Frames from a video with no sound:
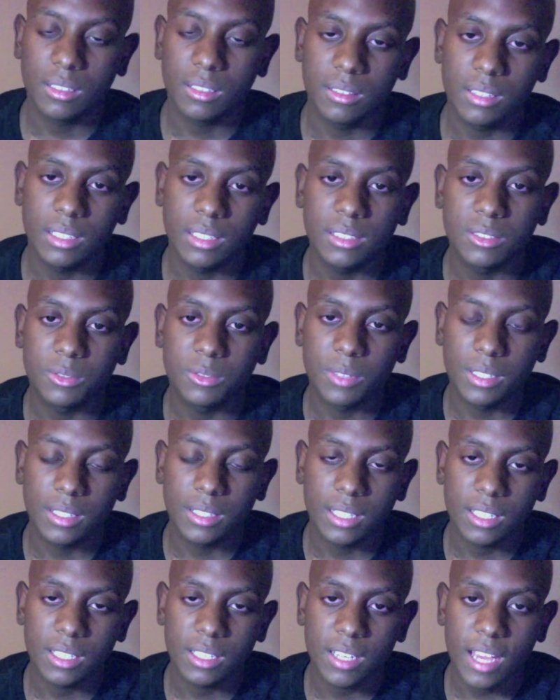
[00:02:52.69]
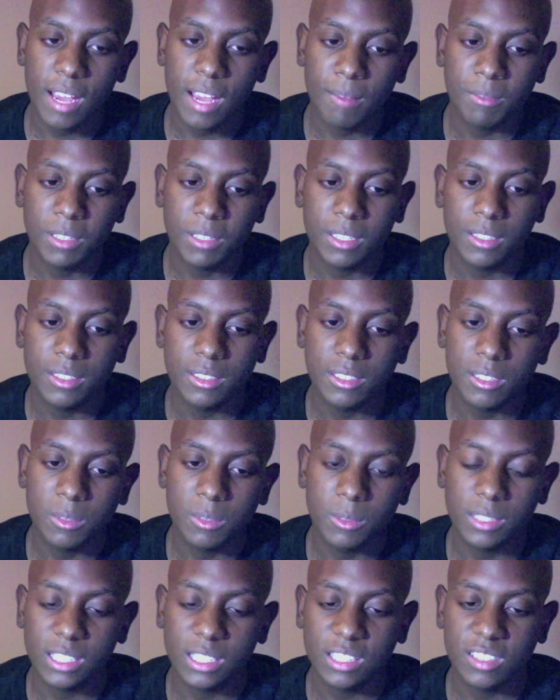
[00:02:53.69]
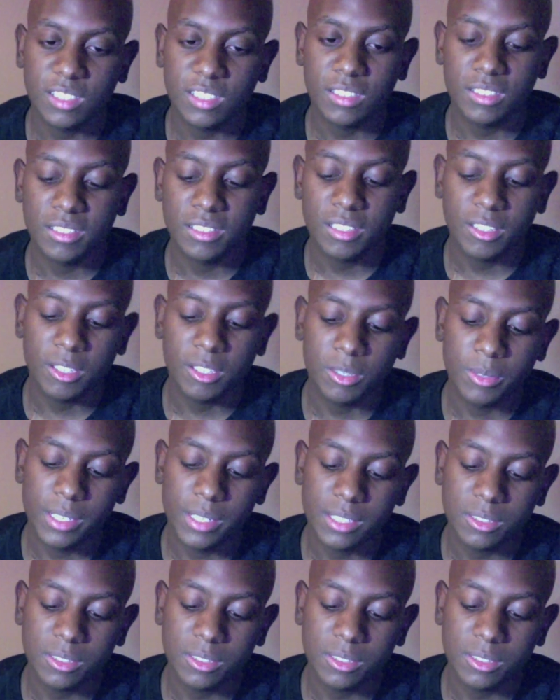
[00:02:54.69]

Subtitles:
the strength that you have there, and you don't want that to deteriorate.